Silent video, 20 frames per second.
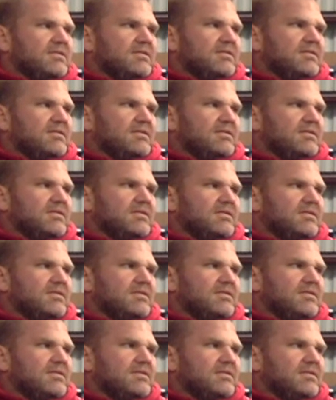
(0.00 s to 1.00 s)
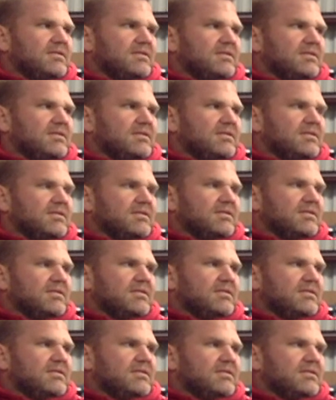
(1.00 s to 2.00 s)

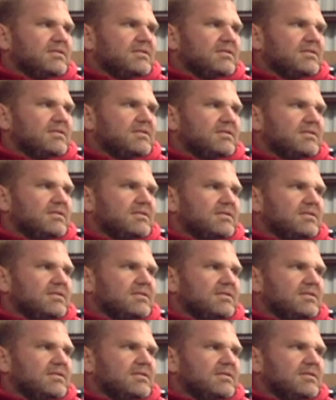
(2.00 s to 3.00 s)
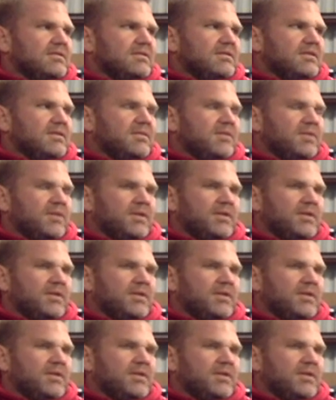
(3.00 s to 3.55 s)
This person isn't speaking.